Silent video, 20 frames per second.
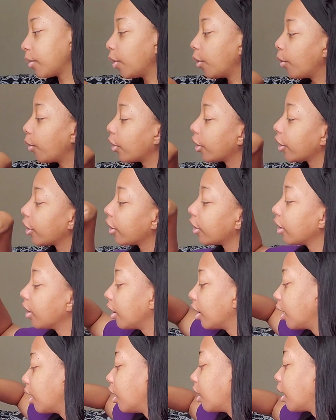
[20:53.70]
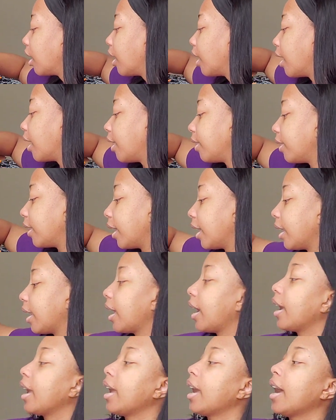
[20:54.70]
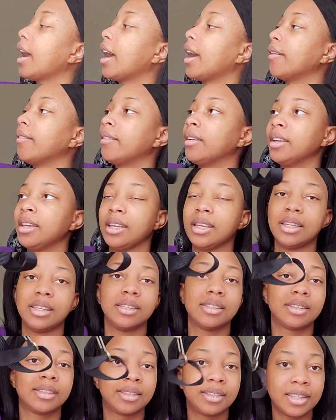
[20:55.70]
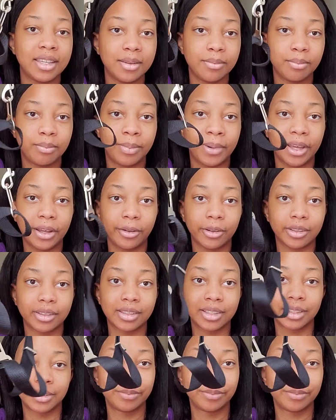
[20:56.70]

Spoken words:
order. And then I have his seat belt.